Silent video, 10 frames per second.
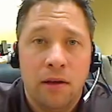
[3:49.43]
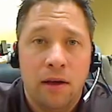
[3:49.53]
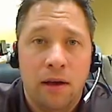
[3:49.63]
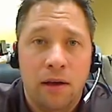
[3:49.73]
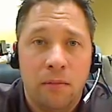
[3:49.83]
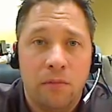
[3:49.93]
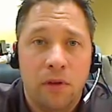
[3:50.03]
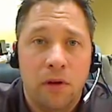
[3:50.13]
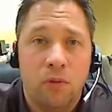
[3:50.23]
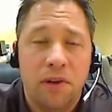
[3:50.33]
Um,
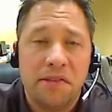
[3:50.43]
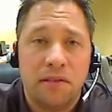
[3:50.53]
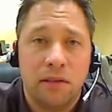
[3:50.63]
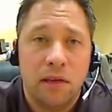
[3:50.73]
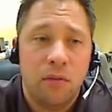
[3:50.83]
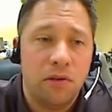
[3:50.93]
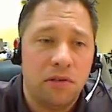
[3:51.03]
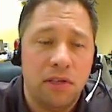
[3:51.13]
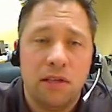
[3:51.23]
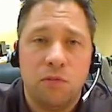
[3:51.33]
you know, recently when you
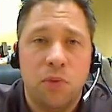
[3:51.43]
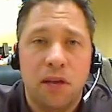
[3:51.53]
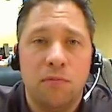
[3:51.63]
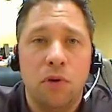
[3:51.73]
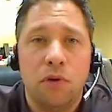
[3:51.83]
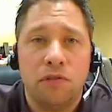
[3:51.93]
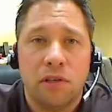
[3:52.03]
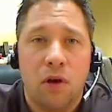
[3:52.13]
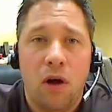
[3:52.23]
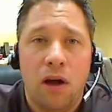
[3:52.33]
see these big moves
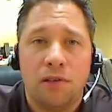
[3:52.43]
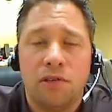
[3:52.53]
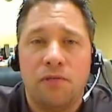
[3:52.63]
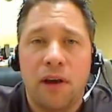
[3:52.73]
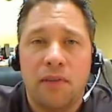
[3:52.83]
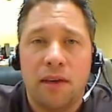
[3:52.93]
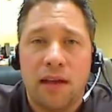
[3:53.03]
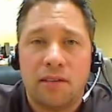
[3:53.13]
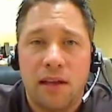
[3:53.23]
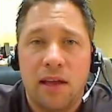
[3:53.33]
in the hogs, you find the
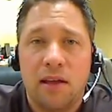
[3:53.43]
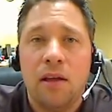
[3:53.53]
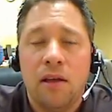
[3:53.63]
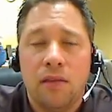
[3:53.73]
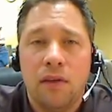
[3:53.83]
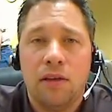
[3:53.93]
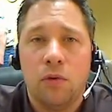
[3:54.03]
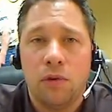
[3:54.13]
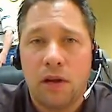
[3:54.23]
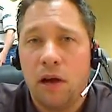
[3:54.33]
next day they
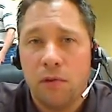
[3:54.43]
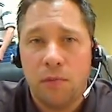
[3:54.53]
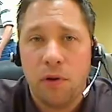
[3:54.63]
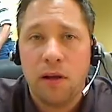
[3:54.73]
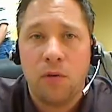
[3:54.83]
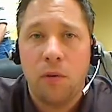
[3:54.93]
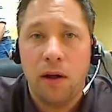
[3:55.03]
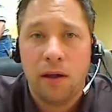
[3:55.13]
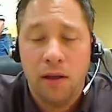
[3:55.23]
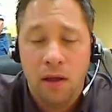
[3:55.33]
do recover pretty
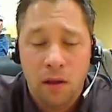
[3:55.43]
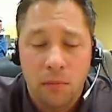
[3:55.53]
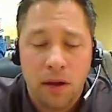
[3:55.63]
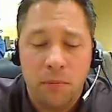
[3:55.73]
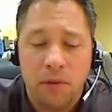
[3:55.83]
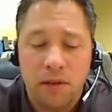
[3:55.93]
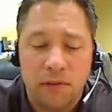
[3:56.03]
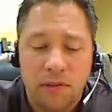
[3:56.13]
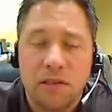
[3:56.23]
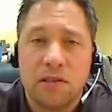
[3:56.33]
quick. But I believe
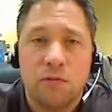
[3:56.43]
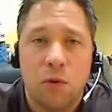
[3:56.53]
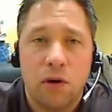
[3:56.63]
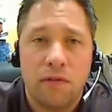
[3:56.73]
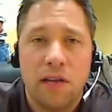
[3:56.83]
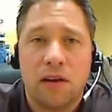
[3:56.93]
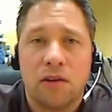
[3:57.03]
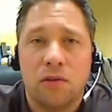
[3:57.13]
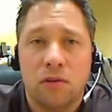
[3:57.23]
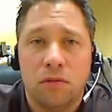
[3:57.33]
that this is more of a
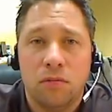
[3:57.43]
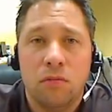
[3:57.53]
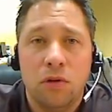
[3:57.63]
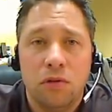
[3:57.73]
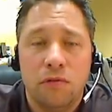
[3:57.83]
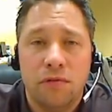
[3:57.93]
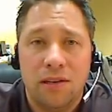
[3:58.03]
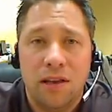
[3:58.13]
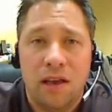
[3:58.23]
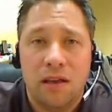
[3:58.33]
technical move
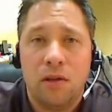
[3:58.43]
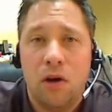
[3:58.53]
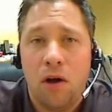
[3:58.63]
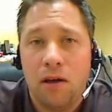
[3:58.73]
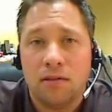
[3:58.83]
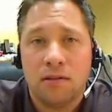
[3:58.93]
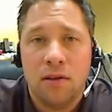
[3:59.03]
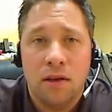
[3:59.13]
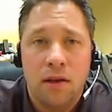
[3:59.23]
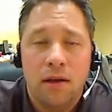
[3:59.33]
today in the hogs,
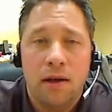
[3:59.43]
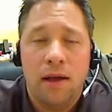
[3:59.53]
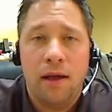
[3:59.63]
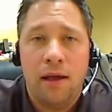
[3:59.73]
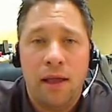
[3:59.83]
uh,